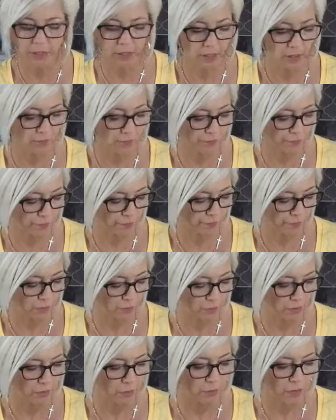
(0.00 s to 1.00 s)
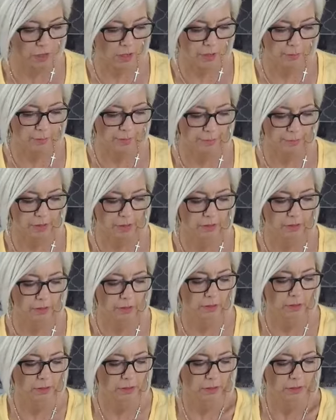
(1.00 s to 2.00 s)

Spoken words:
of almond milk.